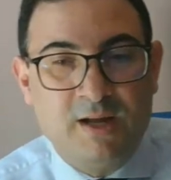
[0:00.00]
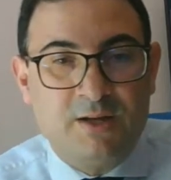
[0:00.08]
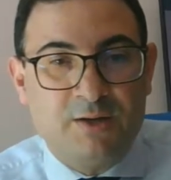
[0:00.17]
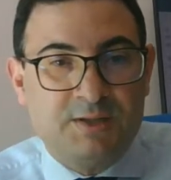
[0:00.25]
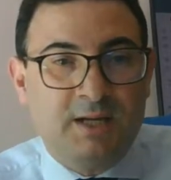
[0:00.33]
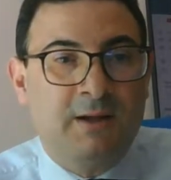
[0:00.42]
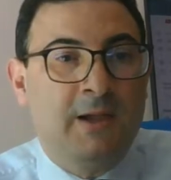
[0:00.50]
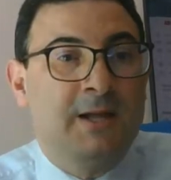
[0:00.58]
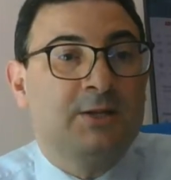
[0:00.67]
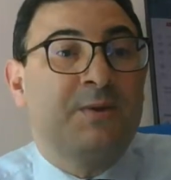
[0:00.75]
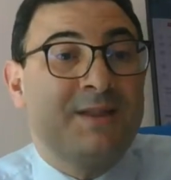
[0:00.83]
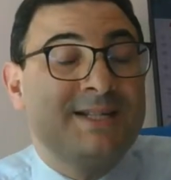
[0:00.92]
You see,
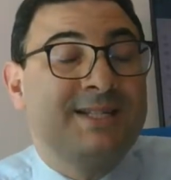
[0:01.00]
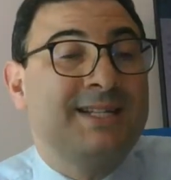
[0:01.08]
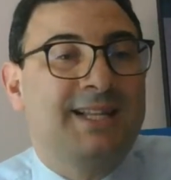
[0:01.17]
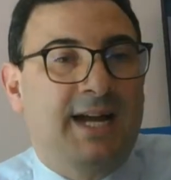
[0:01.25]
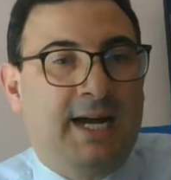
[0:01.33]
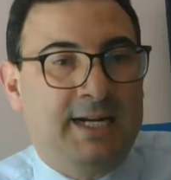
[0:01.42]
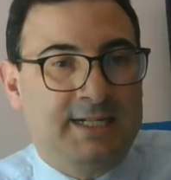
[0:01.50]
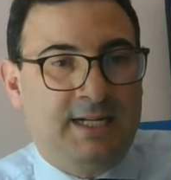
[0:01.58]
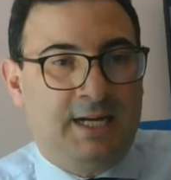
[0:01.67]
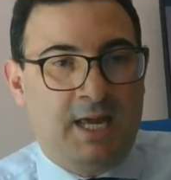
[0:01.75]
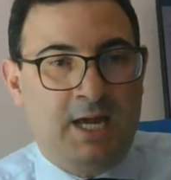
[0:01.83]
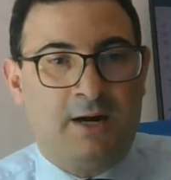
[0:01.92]
so this is the
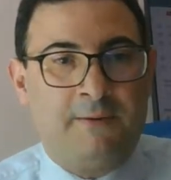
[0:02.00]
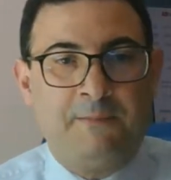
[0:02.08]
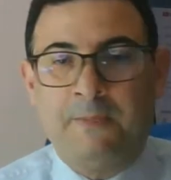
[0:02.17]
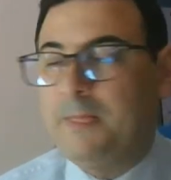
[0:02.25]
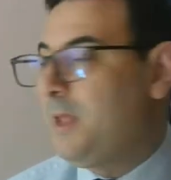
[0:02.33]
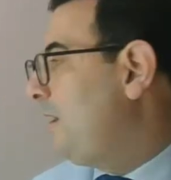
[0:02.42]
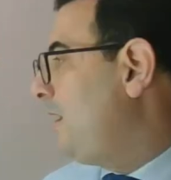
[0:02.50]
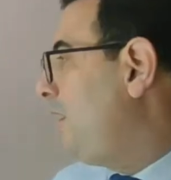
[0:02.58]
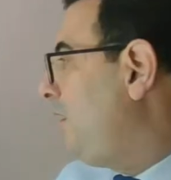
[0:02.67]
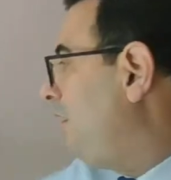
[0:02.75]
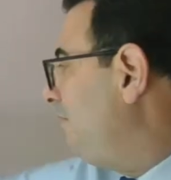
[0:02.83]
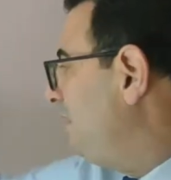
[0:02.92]
idea here
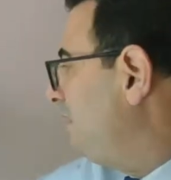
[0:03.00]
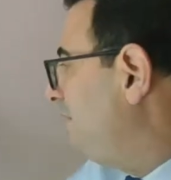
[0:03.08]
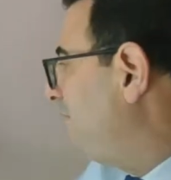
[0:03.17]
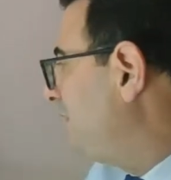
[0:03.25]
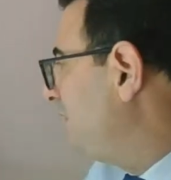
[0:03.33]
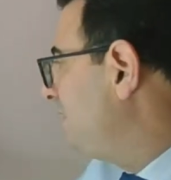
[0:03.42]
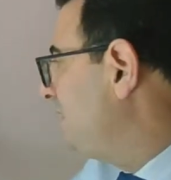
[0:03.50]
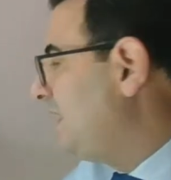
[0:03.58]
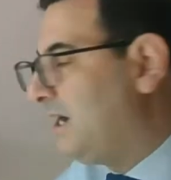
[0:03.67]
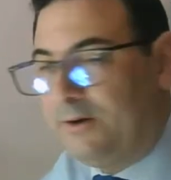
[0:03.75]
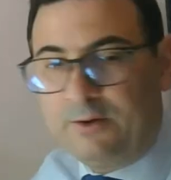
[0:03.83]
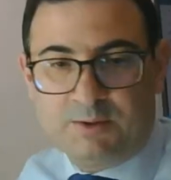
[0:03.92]
of the different
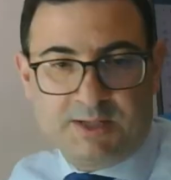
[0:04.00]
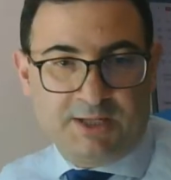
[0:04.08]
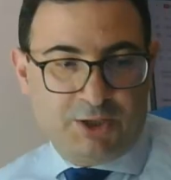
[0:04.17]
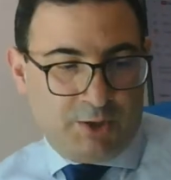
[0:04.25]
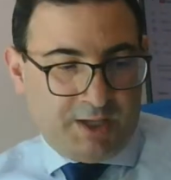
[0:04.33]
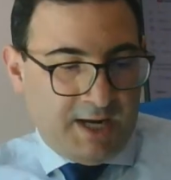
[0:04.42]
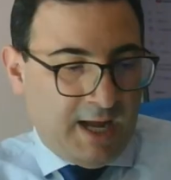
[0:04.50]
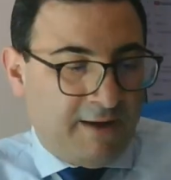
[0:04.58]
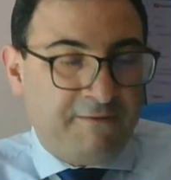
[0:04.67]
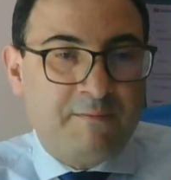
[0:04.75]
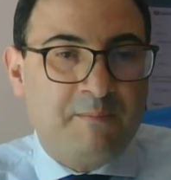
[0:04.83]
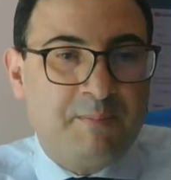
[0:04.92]
scenarios that you can
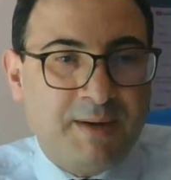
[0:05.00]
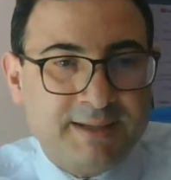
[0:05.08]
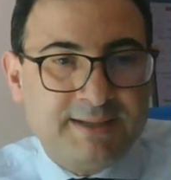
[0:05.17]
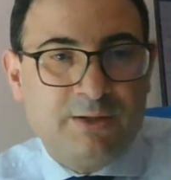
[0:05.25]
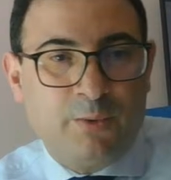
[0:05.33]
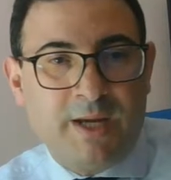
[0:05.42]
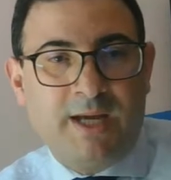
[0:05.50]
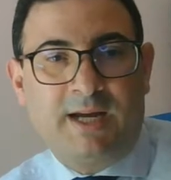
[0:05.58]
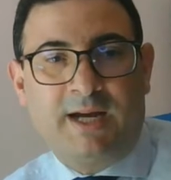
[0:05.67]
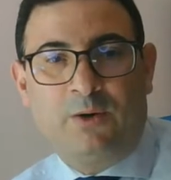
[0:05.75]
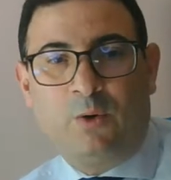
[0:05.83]
have, but we can